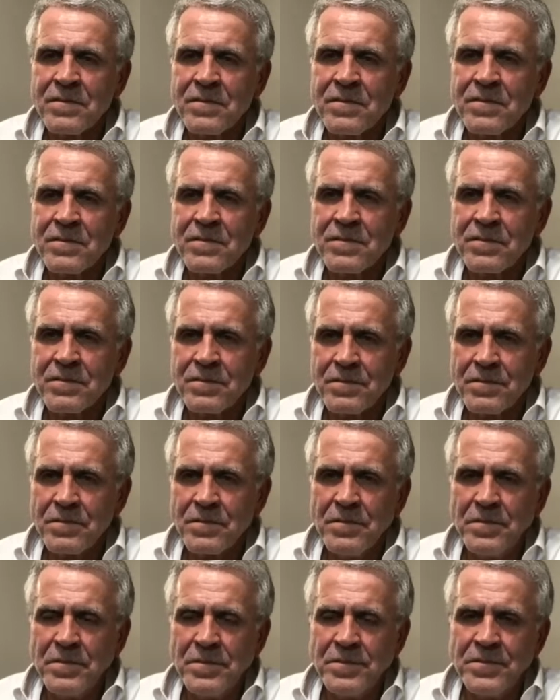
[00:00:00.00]

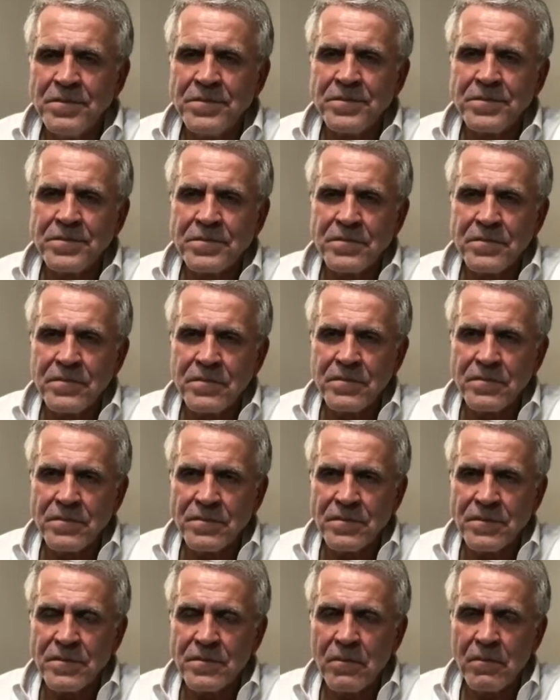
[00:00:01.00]

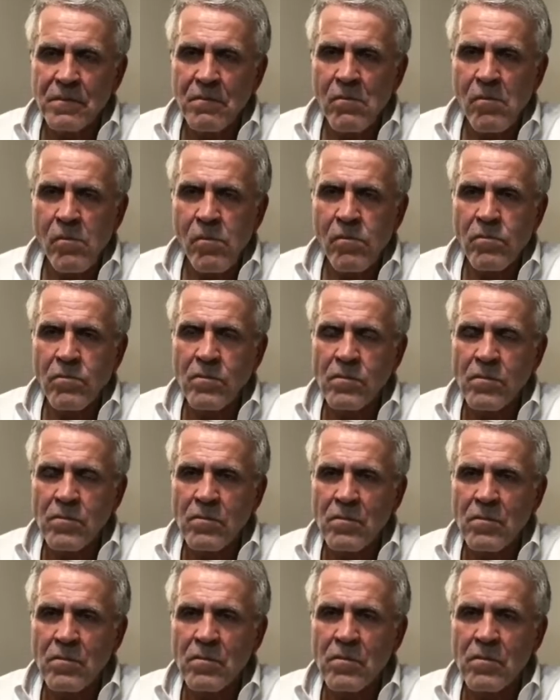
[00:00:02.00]

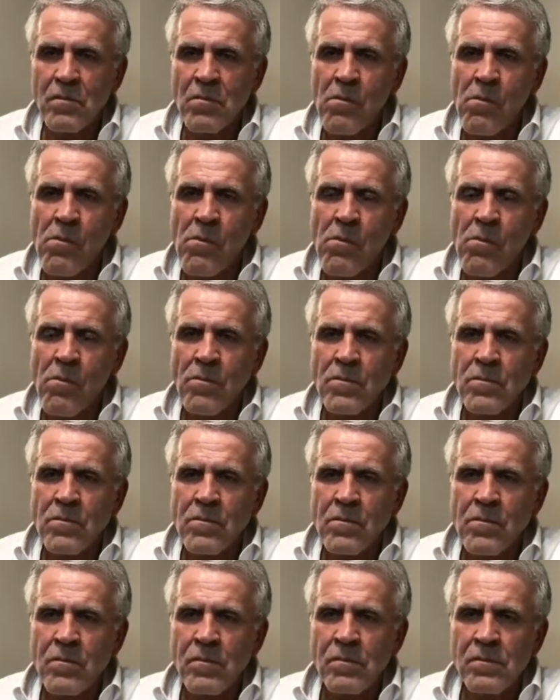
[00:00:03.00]

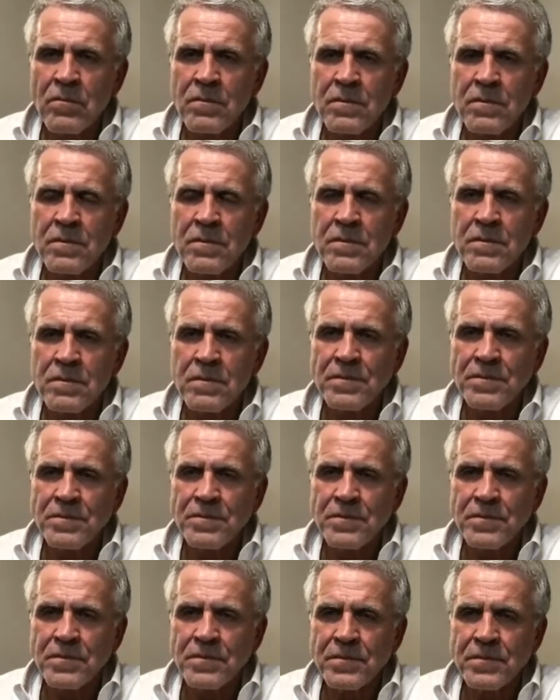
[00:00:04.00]

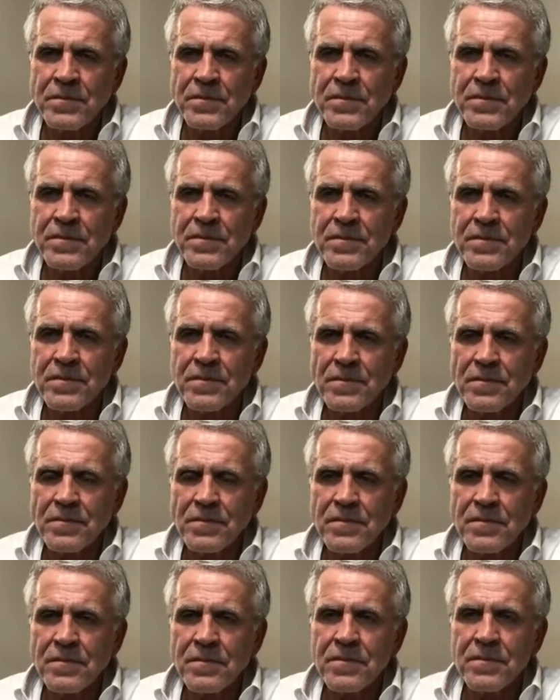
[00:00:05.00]

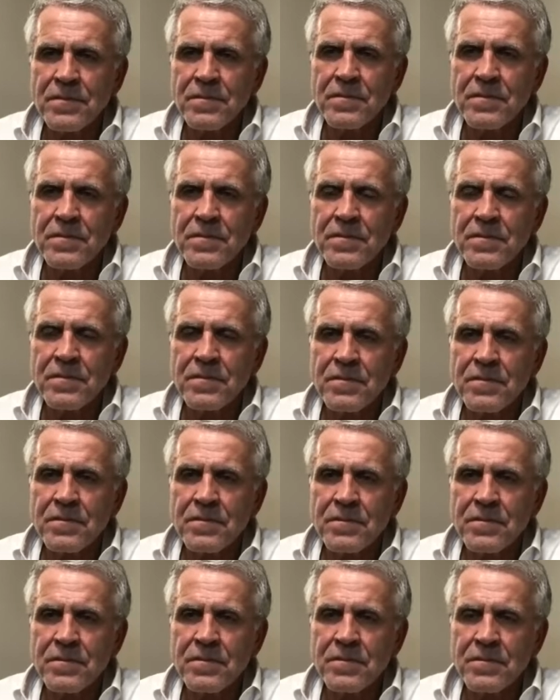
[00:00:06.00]

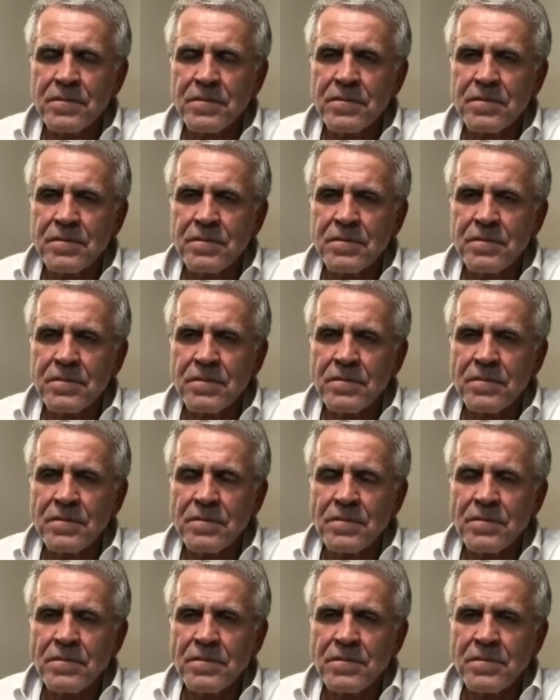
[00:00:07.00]
No words are spoken by the person on screen.